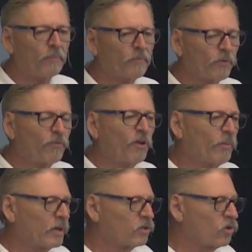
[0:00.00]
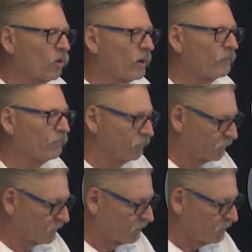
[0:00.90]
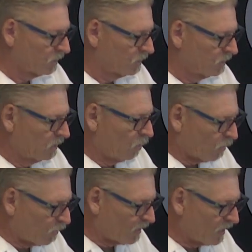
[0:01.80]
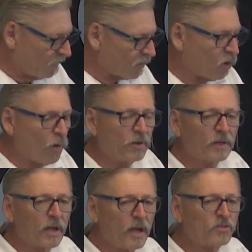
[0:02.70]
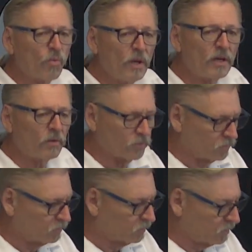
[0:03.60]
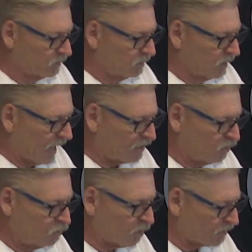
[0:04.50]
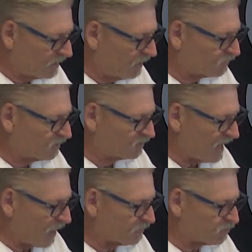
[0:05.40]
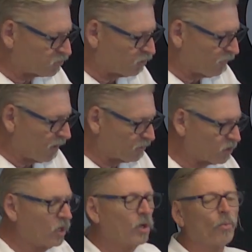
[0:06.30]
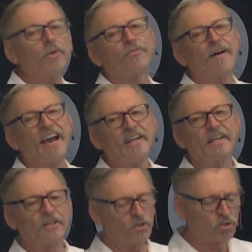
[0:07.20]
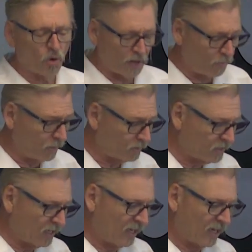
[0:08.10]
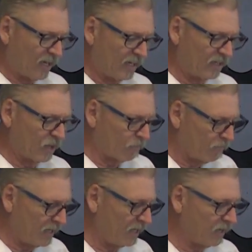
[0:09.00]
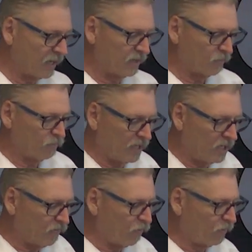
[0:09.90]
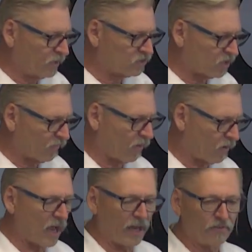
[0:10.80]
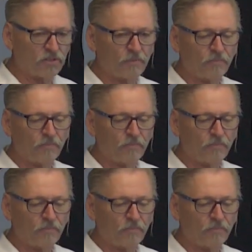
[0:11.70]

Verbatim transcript: Fulfillment and joy. When we live according to God's will and use our gifts and talents to serve others, we find enjoyment in the meaning, meaningfulness of our lives.